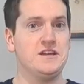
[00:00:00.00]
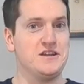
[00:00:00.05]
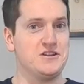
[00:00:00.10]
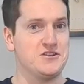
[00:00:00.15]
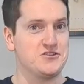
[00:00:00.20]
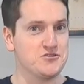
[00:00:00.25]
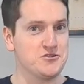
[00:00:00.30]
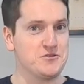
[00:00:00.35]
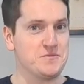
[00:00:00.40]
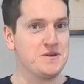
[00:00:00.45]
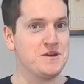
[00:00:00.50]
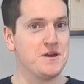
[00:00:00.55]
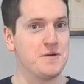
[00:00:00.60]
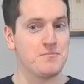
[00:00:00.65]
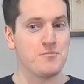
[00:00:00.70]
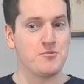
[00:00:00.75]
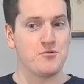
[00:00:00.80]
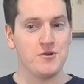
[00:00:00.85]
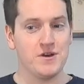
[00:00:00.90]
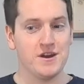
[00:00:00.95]
it should be a
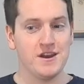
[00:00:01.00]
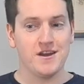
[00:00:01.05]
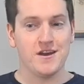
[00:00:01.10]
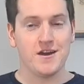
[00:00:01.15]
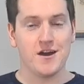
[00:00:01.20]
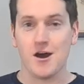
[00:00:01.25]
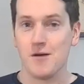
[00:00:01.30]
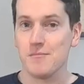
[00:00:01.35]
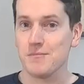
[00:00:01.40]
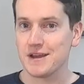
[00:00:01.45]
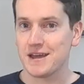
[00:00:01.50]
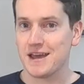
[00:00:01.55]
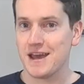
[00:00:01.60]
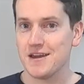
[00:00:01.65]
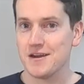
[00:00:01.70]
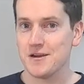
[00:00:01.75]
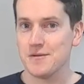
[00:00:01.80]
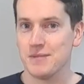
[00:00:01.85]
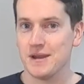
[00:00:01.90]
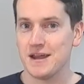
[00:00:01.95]
pretty
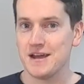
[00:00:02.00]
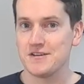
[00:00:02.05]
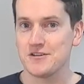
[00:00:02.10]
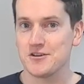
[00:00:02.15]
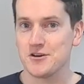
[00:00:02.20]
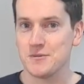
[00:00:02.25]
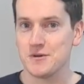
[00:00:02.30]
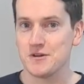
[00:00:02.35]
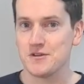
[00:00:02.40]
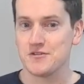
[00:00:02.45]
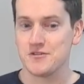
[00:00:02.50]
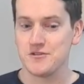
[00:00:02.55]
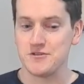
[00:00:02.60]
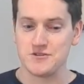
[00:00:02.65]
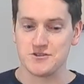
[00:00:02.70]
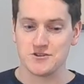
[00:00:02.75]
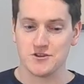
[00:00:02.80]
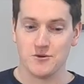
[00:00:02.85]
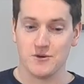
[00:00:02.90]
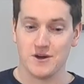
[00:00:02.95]
complicated blend coming
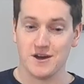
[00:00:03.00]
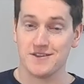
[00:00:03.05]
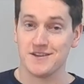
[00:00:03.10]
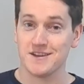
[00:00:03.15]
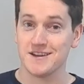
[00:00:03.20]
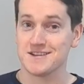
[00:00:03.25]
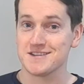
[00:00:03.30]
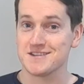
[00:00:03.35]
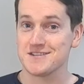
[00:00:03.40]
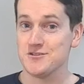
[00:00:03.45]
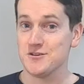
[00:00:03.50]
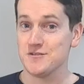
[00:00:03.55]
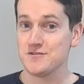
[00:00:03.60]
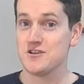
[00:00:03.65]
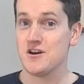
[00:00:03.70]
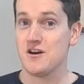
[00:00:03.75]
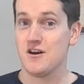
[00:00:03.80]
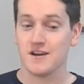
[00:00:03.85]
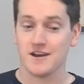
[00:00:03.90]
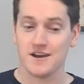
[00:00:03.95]
through, so I think it's enough
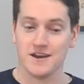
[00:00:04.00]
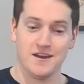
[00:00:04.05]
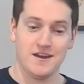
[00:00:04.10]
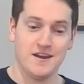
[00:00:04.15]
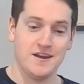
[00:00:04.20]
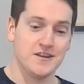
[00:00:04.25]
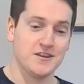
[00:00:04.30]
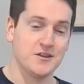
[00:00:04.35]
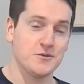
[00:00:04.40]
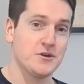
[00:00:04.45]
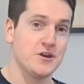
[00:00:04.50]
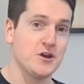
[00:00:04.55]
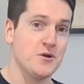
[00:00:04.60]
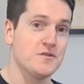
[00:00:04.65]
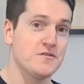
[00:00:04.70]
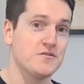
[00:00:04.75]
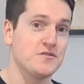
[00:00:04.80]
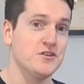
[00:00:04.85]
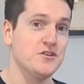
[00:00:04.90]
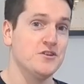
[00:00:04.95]
talking that we
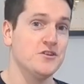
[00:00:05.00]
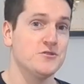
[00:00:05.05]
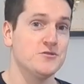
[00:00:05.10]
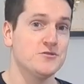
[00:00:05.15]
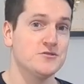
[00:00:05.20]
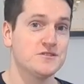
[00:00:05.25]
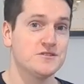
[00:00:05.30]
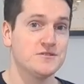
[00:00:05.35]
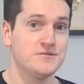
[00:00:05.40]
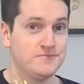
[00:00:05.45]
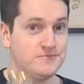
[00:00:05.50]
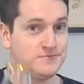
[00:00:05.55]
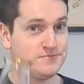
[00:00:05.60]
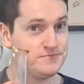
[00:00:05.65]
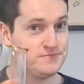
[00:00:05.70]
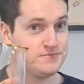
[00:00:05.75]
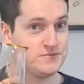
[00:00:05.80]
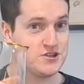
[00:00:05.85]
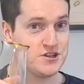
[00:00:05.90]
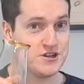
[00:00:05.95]
go in for the nose.
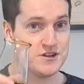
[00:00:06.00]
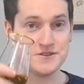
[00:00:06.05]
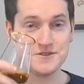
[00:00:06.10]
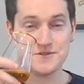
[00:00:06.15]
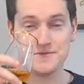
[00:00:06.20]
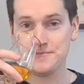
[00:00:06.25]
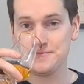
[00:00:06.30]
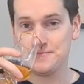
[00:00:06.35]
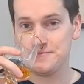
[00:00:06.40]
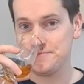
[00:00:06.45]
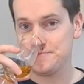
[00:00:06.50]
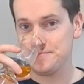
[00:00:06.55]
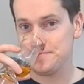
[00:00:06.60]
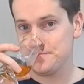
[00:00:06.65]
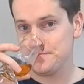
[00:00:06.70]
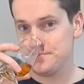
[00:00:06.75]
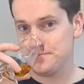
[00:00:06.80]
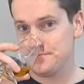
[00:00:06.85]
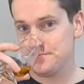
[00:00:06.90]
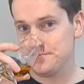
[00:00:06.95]
Cheers.
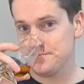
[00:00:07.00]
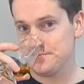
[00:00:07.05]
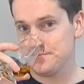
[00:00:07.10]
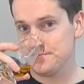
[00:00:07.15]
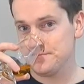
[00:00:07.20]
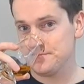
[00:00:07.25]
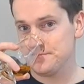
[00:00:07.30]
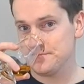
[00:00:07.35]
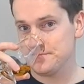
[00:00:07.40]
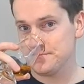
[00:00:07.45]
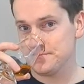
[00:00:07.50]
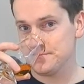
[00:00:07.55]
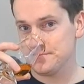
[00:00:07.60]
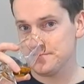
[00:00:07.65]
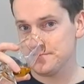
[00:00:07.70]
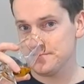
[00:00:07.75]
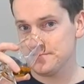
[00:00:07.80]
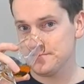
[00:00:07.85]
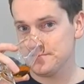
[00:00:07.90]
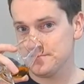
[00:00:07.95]
Okay, this
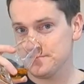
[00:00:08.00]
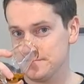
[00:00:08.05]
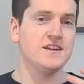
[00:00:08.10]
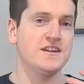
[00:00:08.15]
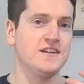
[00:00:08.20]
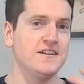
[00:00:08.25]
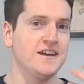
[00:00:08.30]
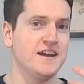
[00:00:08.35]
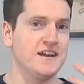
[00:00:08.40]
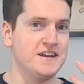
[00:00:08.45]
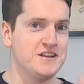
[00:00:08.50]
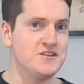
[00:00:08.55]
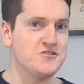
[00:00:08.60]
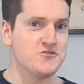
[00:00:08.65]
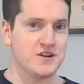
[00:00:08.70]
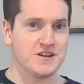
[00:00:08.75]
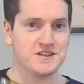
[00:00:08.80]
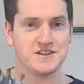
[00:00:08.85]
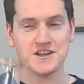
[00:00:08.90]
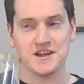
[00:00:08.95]
is actually an
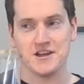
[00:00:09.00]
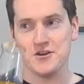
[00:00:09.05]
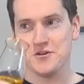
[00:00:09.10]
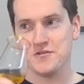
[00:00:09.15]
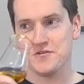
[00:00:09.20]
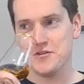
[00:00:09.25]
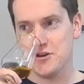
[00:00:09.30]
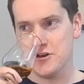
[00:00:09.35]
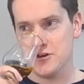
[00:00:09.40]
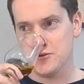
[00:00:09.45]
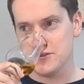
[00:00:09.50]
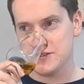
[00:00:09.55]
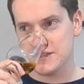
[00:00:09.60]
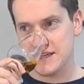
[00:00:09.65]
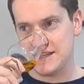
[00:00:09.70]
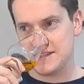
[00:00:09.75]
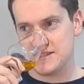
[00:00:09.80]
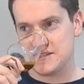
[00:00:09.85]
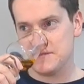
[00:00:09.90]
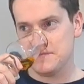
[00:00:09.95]
interesting enough nose.
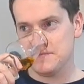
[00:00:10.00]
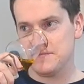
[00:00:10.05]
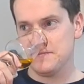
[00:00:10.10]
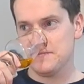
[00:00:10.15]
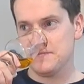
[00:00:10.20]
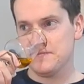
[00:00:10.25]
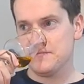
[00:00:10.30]
It's